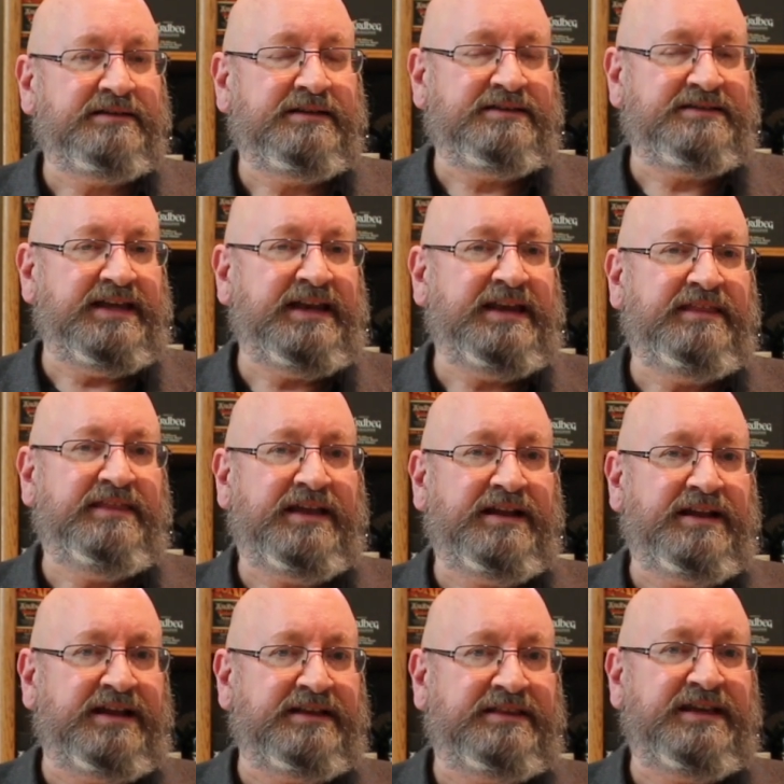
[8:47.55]
is anything
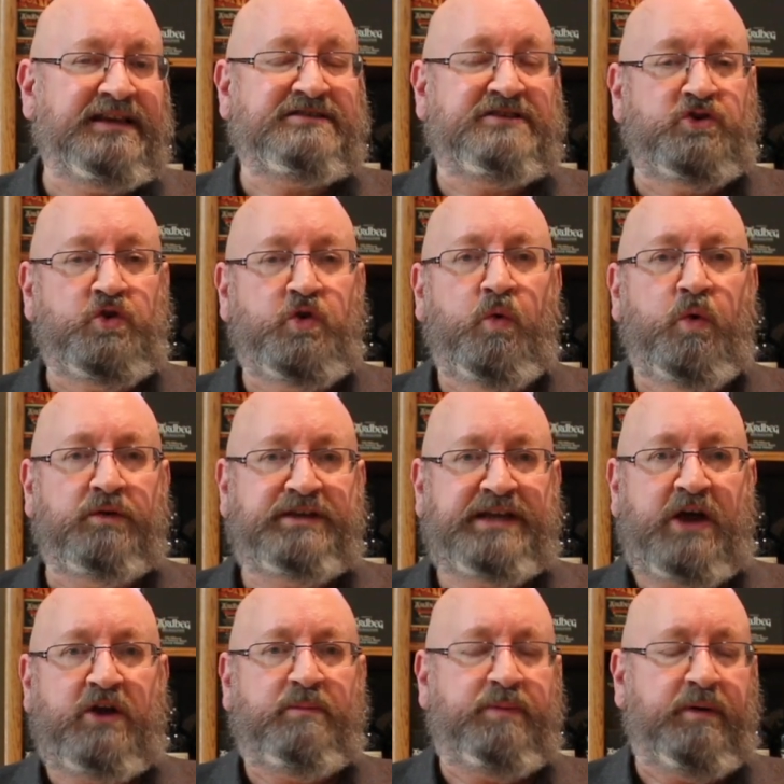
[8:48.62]
like this, the new world
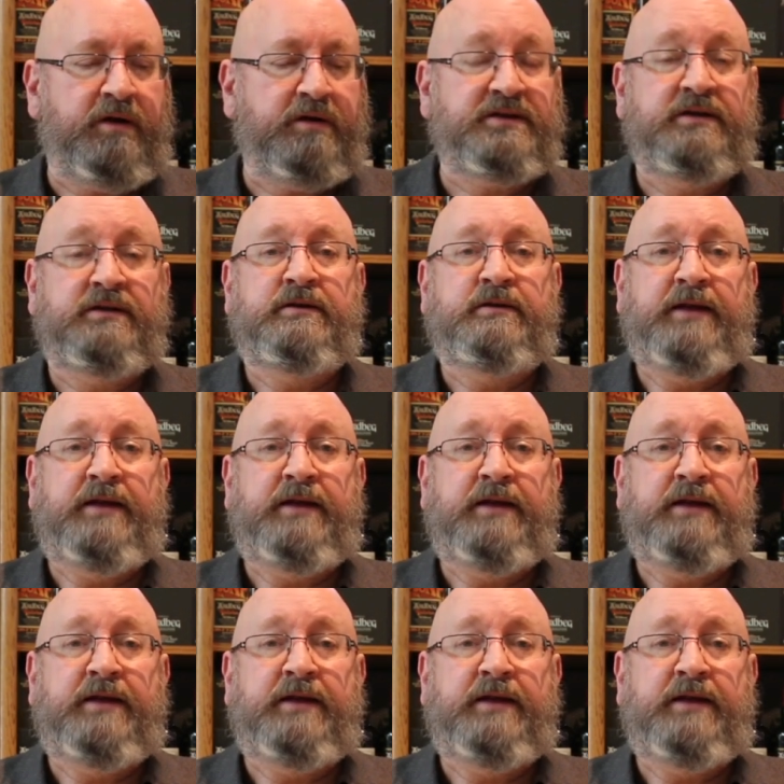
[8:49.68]
counterpart,